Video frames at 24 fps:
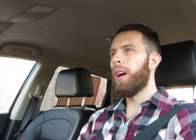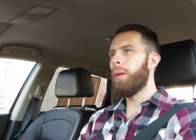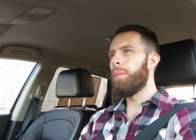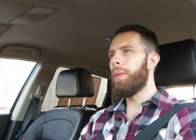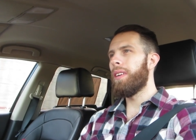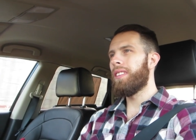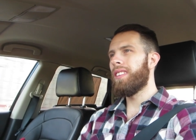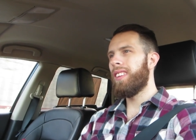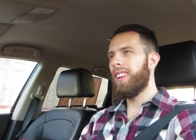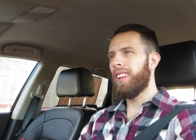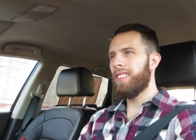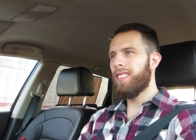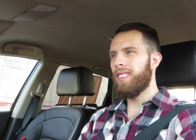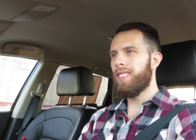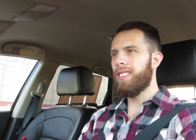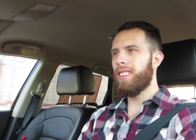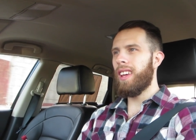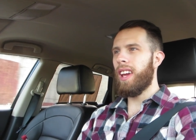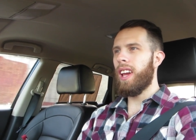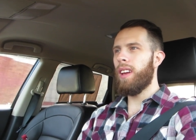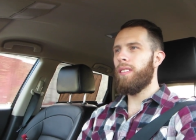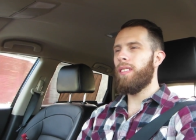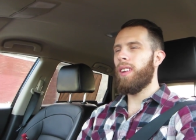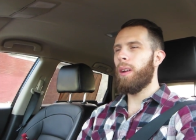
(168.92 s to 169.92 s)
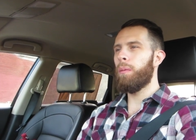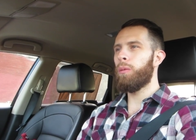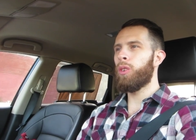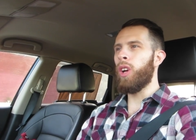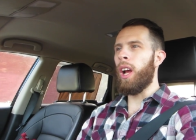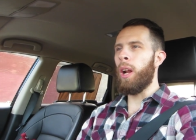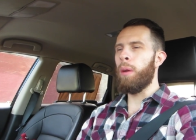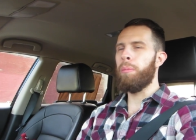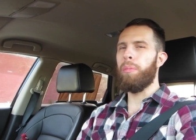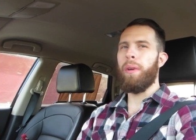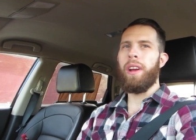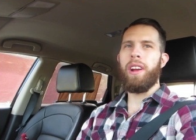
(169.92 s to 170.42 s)
Betsy likes to save, and I'm
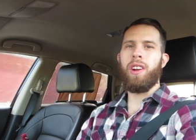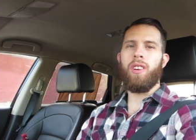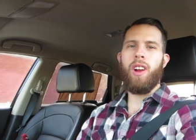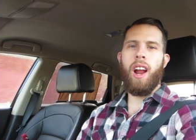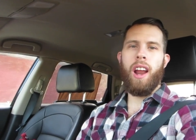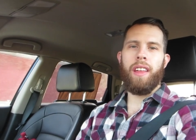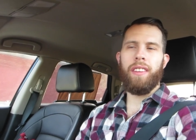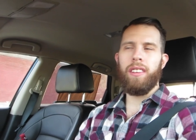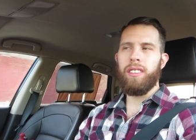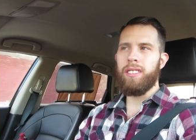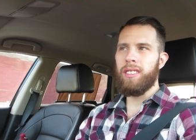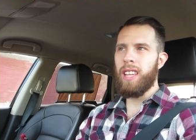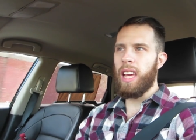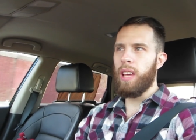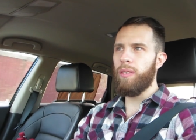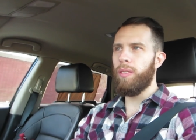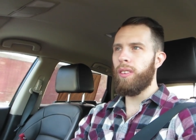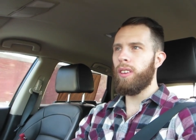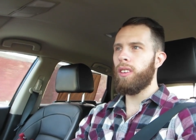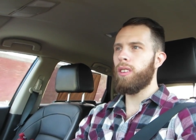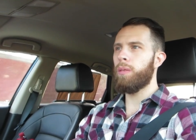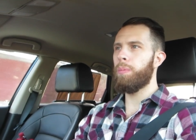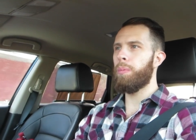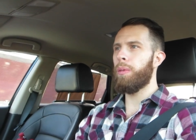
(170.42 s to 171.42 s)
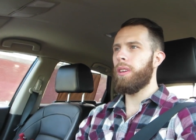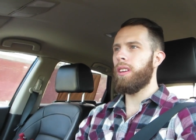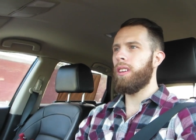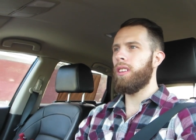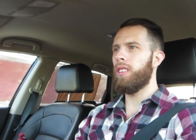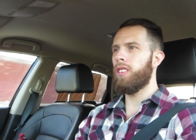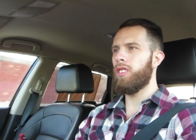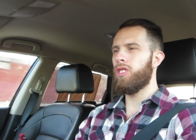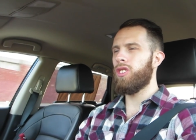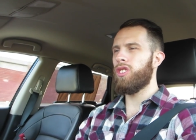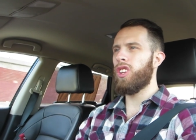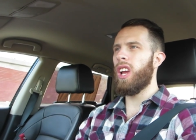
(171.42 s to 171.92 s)
trying to break her out of the saving
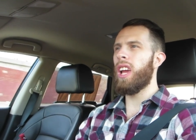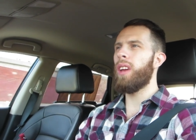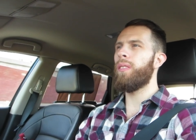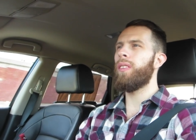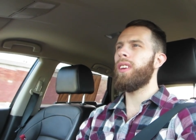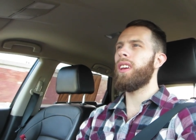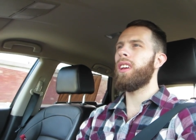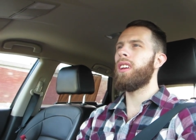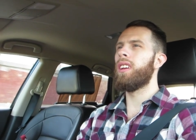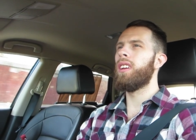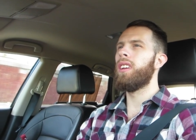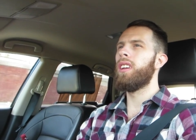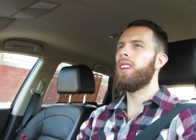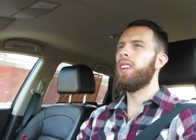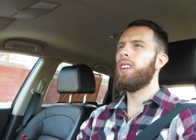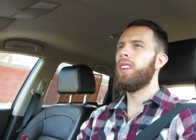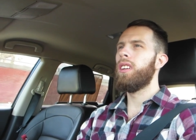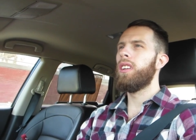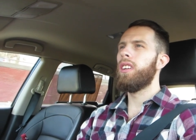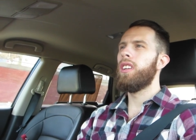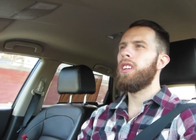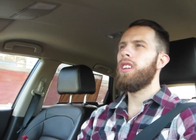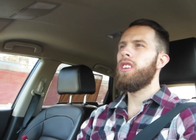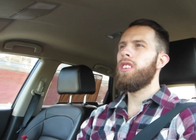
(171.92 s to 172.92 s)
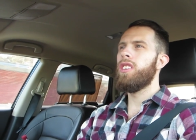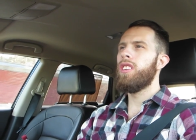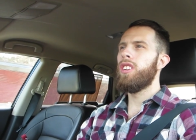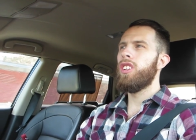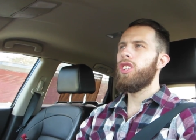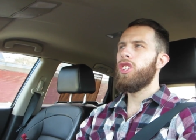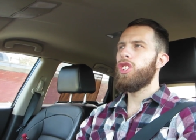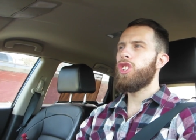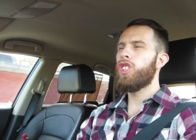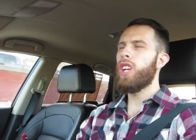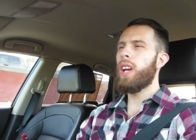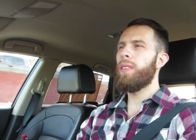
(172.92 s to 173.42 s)
speed, the
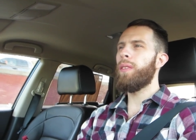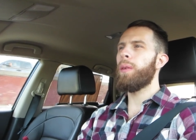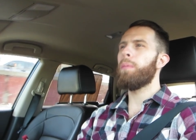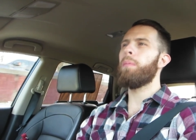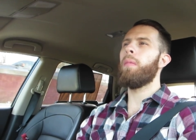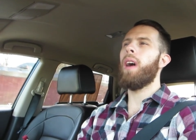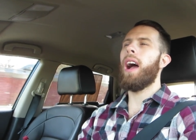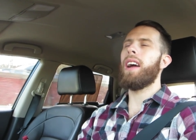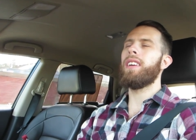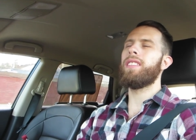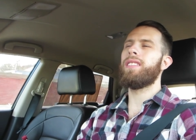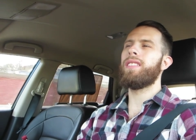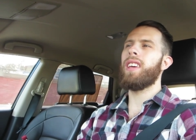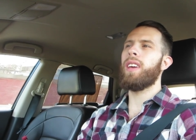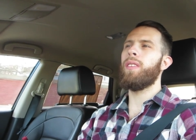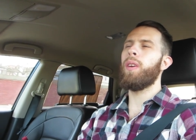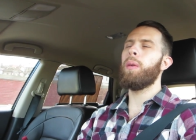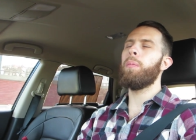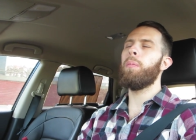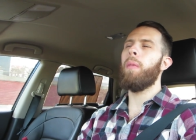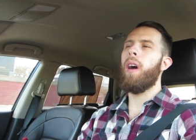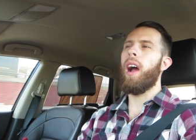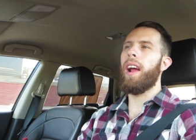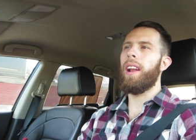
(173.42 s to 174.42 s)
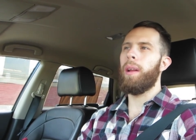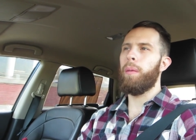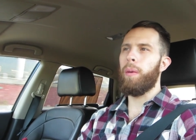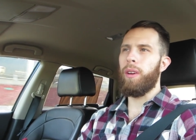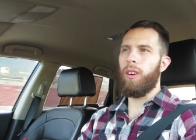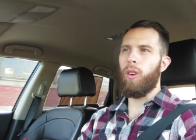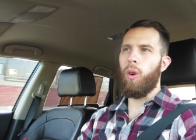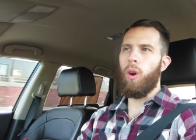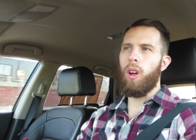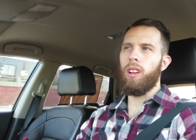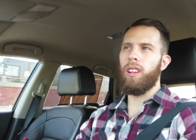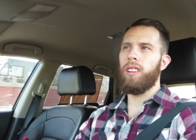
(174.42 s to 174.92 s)
saving, saving, saving mind. I'm
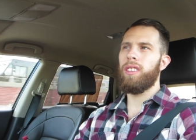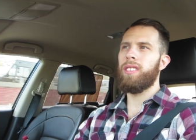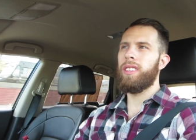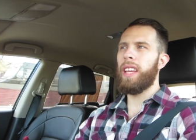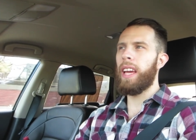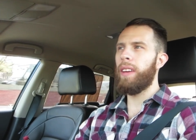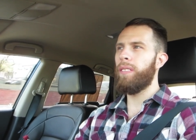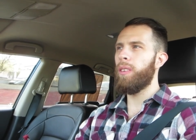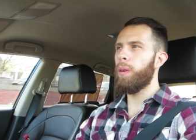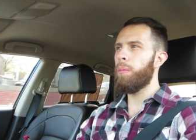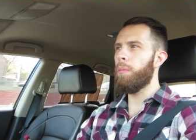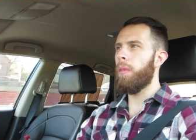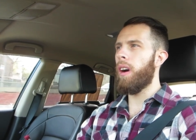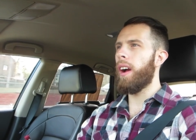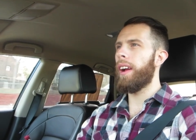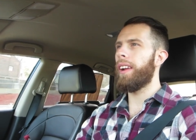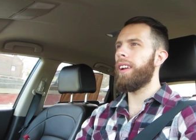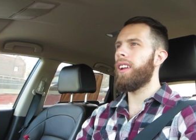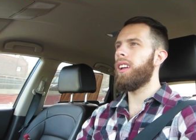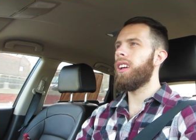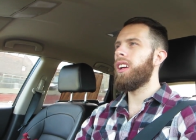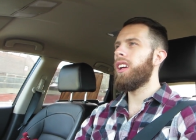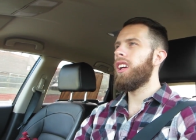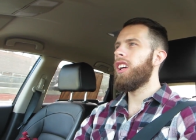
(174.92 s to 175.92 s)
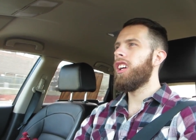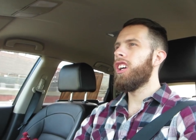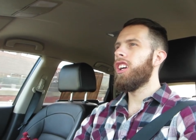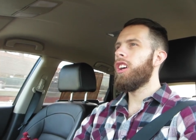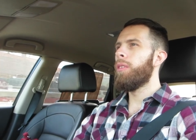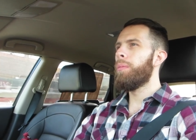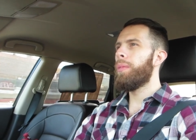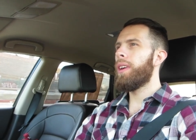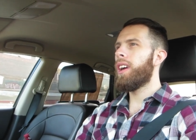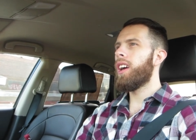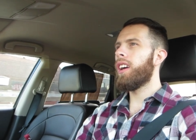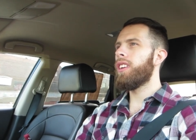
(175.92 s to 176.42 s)
gonna call it saving
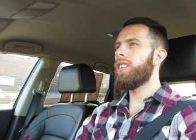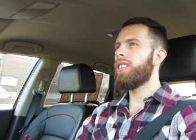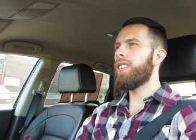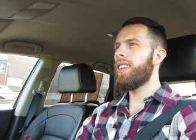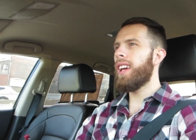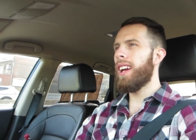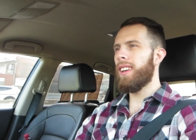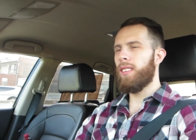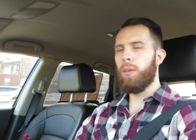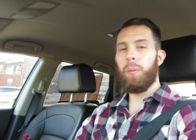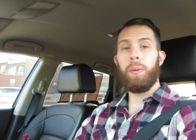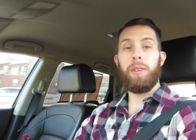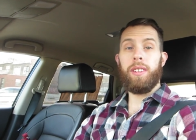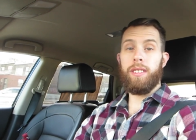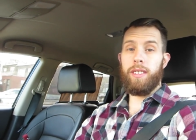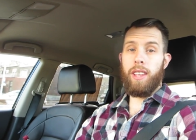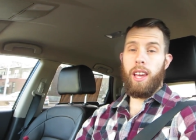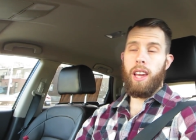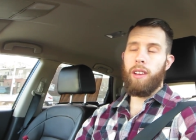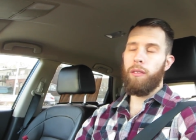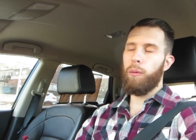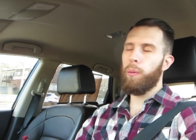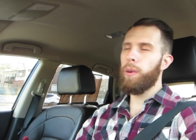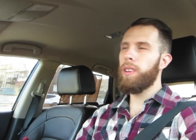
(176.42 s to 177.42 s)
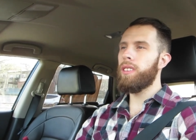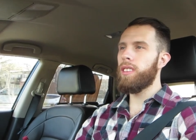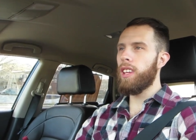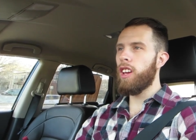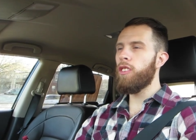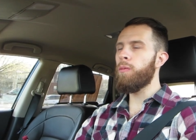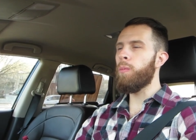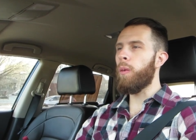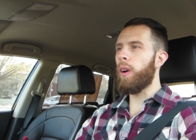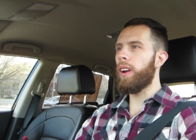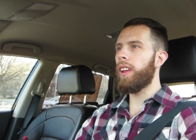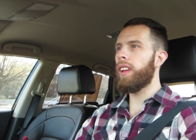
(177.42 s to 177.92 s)
mind, because yes, we save, we
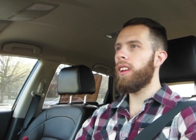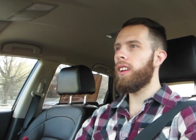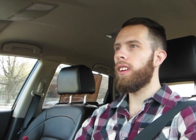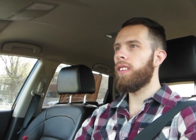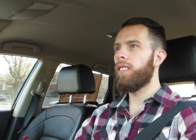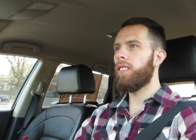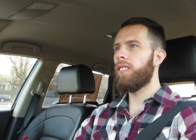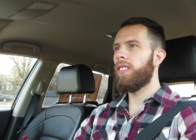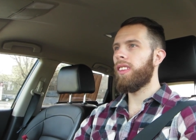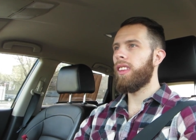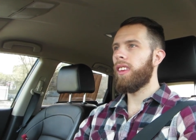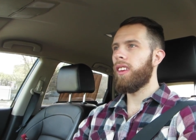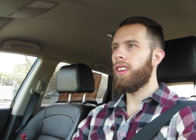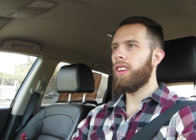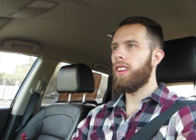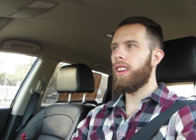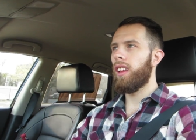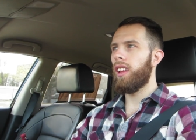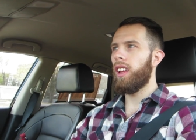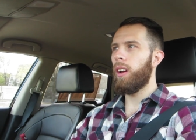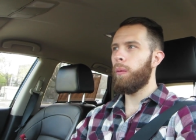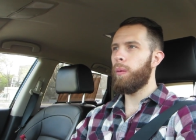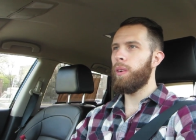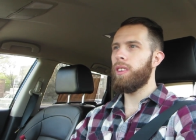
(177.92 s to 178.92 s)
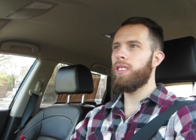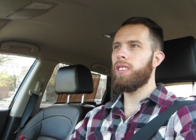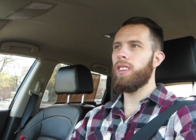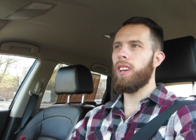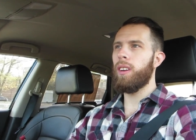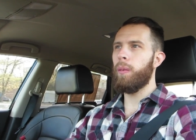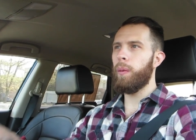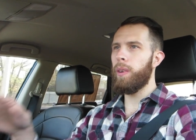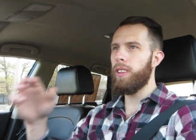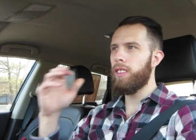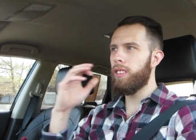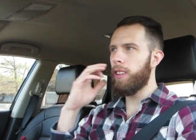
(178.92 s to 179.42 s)
save money and we
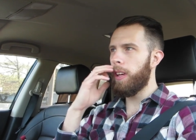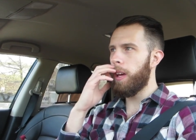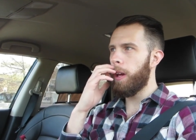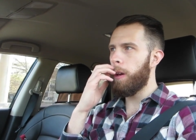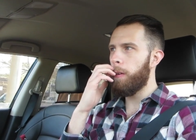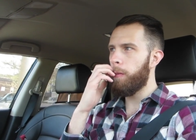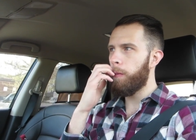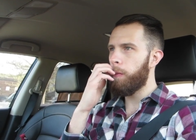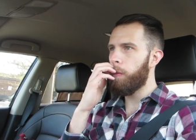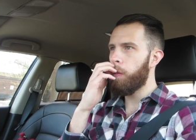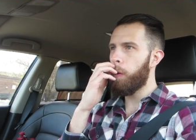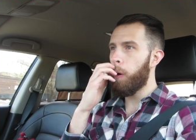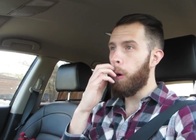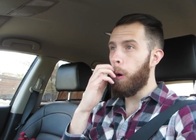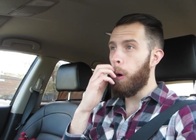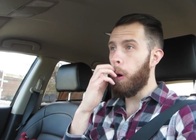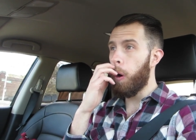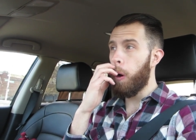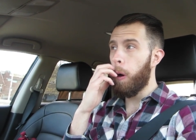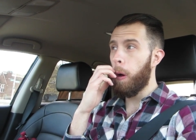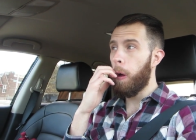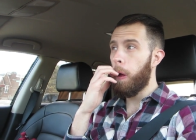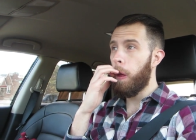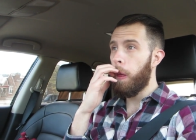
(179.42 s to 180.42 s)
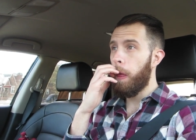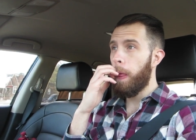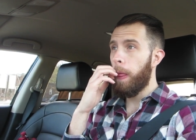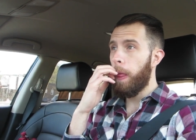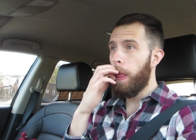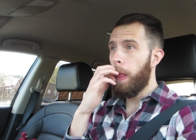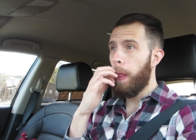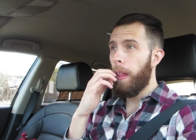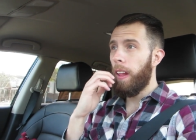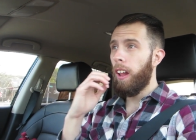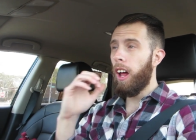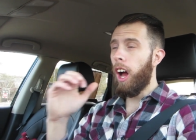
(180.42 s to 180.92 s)
say we save
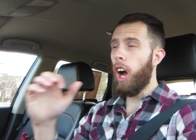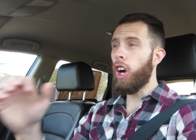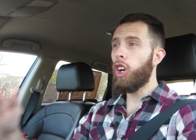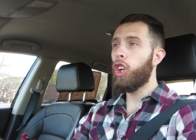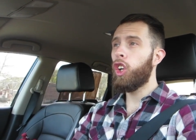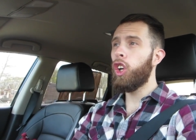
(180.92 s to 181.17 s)
a